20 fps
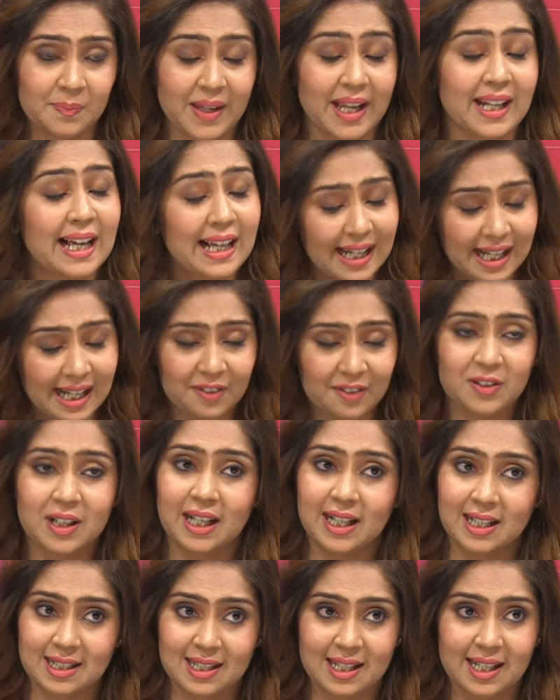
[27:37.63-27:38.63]
And I have
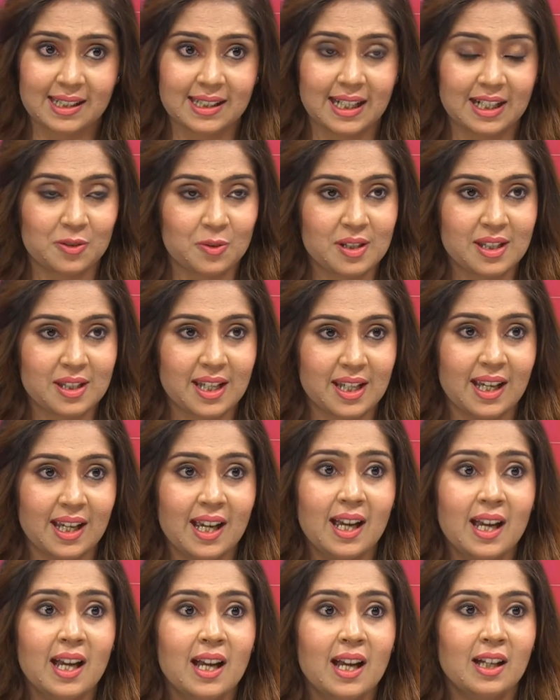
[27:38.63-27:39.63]
clients like that who say,
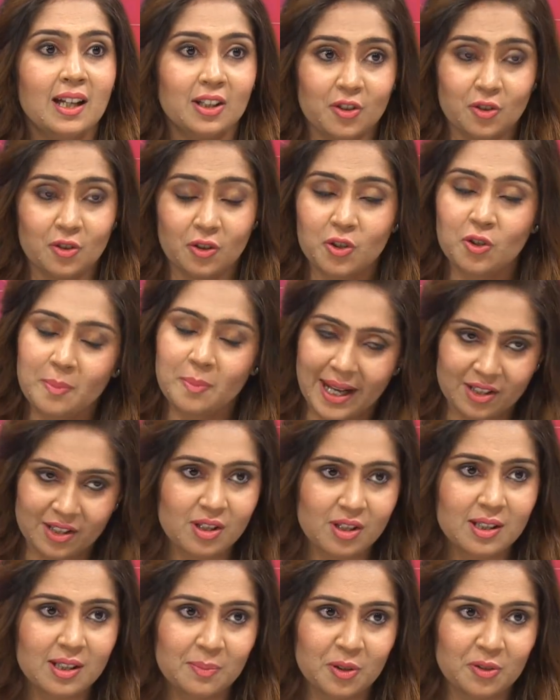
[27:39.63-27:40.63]
you know, you're
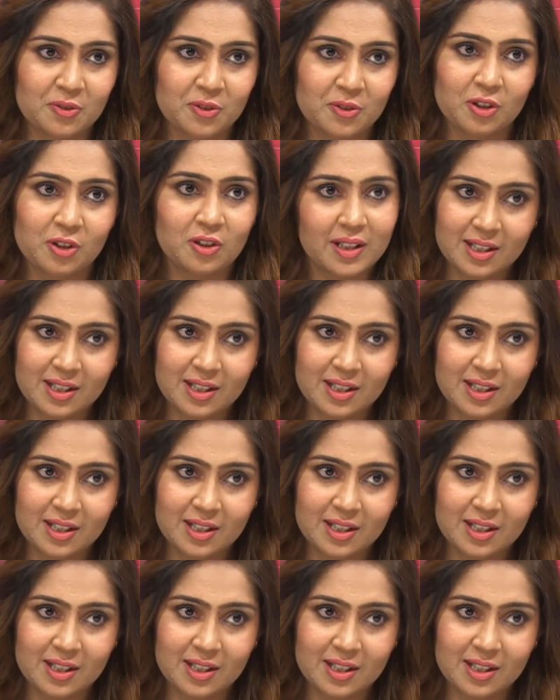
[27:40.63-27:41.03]
managing the portfolio,